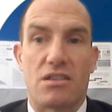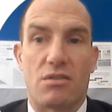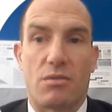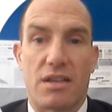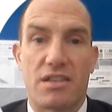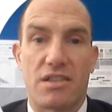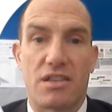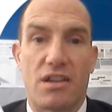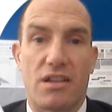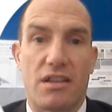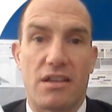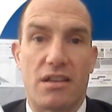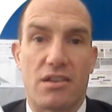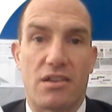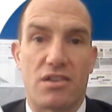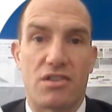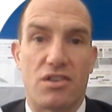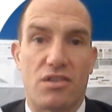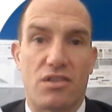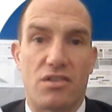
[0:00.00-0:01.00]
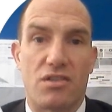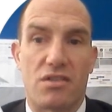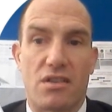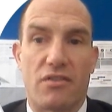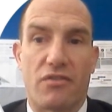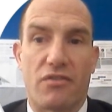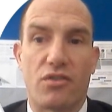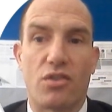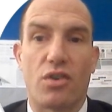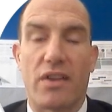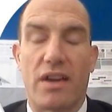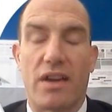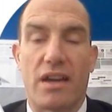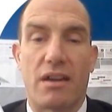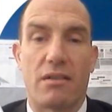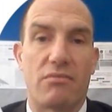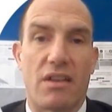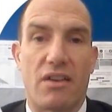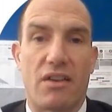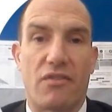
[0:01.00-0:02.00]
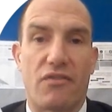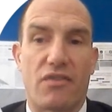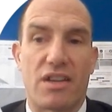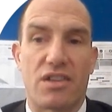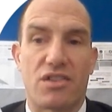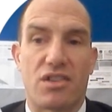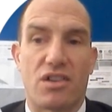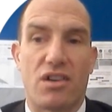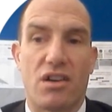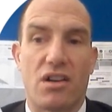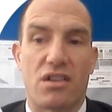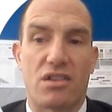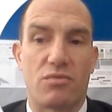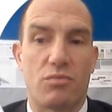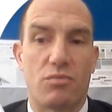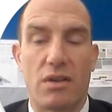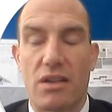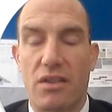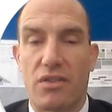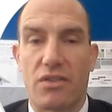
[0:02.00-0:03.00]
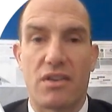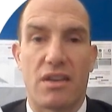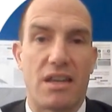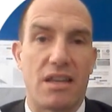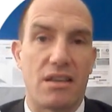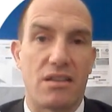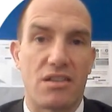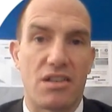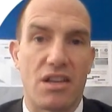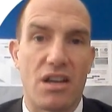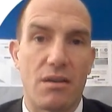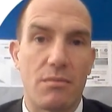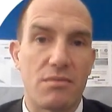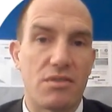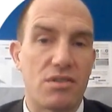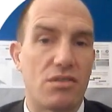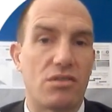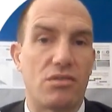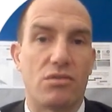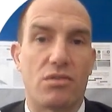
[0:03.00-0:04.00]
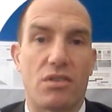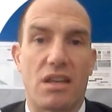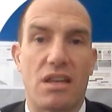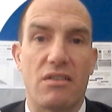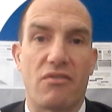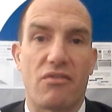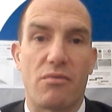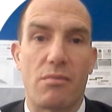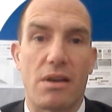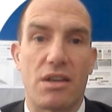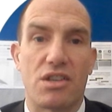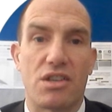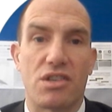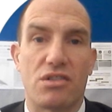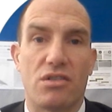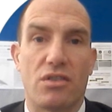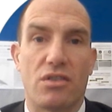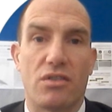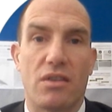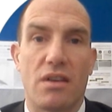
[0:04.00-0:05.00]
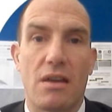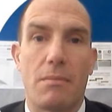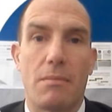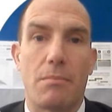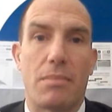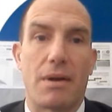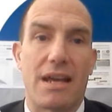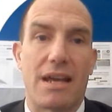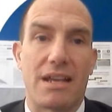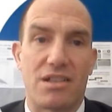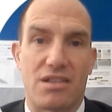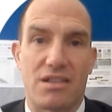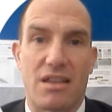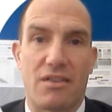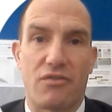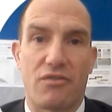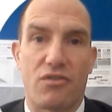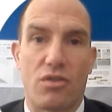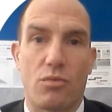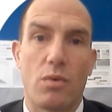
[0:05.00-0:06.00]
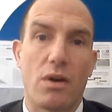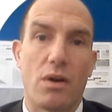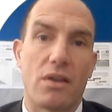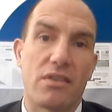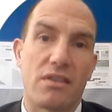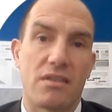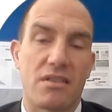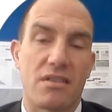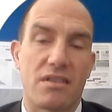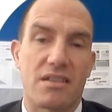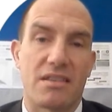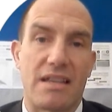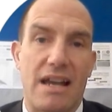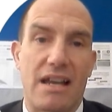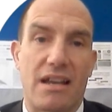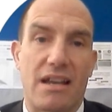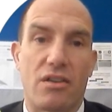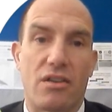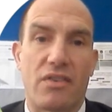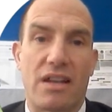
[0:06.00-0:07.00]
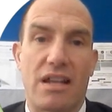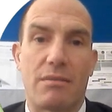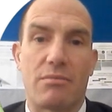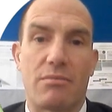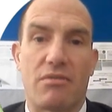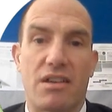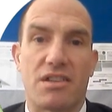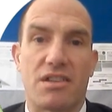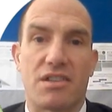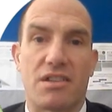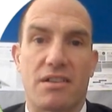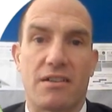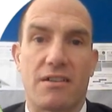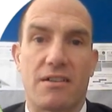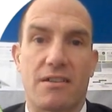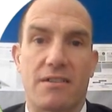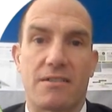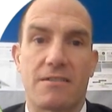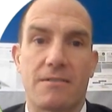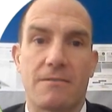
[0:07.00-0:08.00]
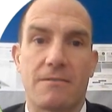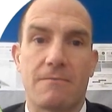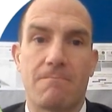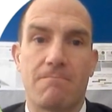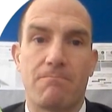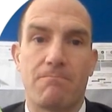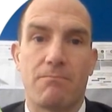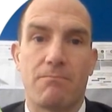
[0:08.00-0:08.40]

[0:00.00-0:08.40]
So I certainly know students that have got their flashcards with key terms on or key information on, but actually they've got one stack of elaboration cards.